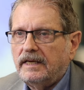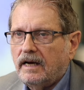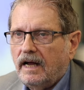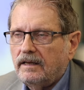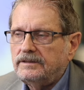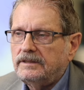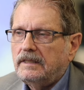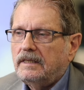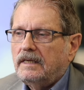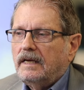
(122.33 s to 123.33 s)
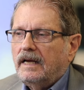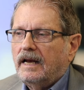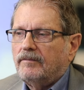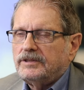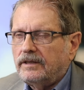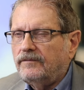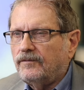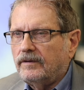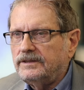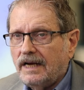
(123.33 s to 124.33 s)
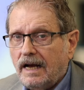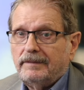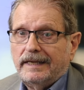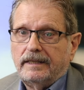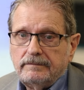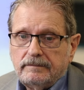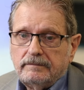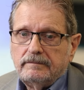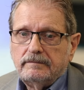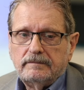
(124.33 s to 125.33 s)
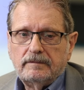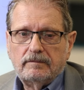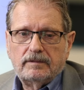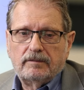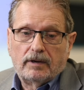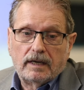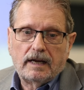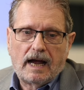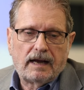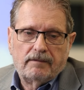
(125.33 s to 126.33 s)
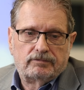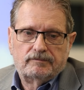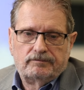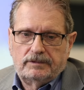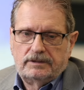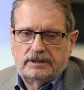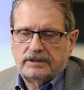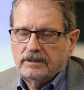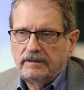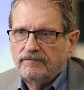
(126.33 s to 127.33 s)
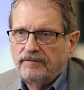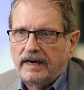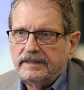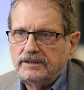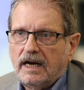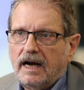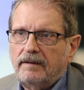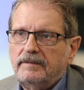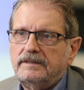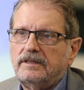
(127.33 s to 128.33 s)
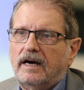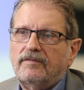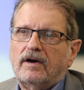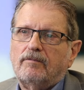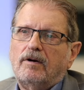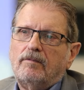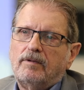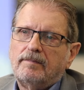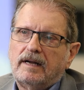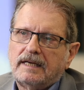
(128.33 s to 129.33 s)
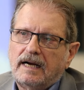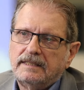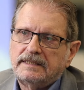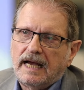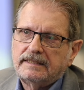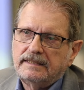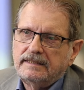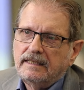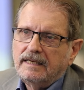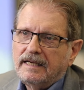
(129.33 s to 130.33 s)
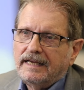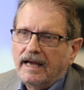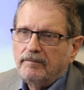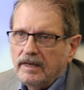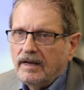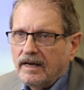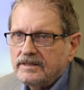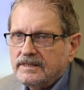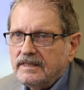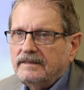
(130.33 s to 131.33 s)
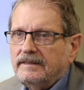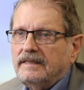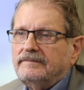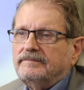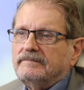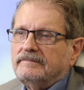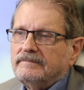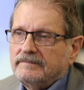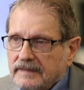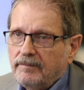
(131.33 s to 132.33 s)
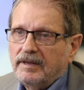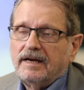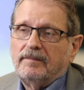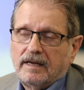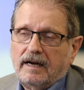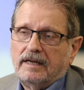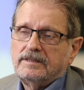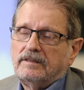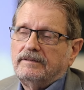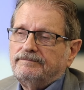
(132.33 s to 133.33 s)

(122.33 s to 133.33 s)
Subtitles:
college. And I was looking for a job. And I just couldn't find a job. And so I thought, well, what about contacting Camp Millhouse and becoming a counselor?